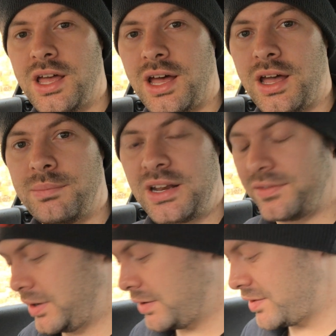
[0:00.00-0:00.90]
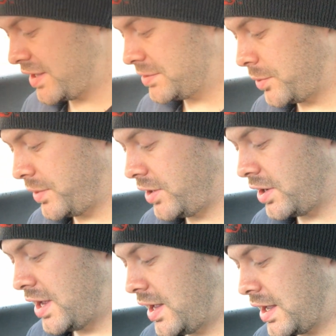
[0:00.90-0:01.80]
And a few other things, but we've
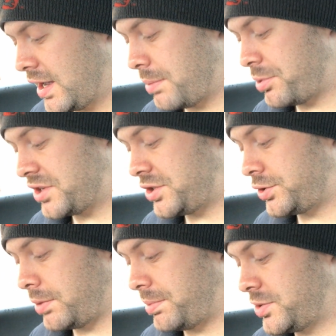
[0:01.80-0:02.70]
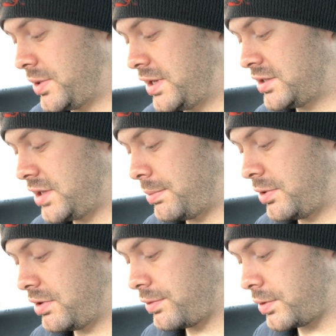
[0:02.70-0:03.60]
got pressure drop between the
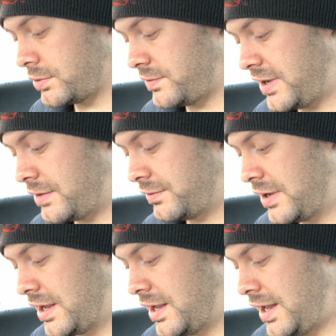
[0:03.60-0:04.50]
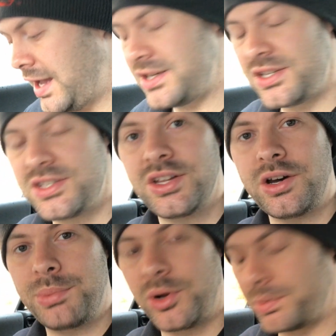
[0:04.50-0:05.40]
turbo and the throttle valve, engine
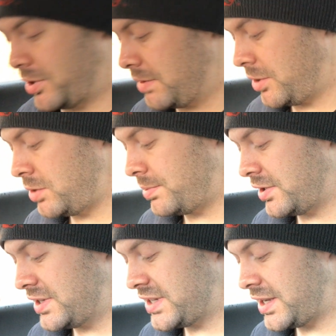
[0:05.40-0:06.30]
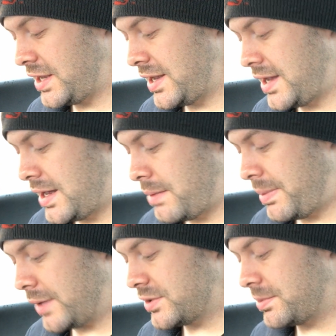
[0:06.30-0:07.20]
start blocked by immobiliser,
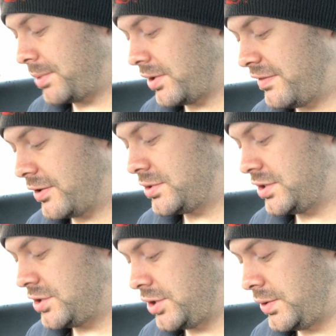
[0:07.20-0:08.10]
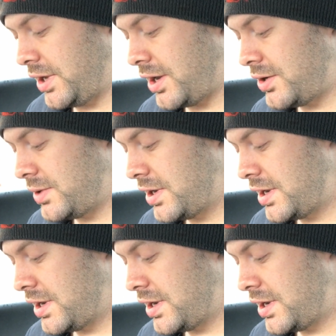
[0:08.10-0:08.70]
power supply voltage too low,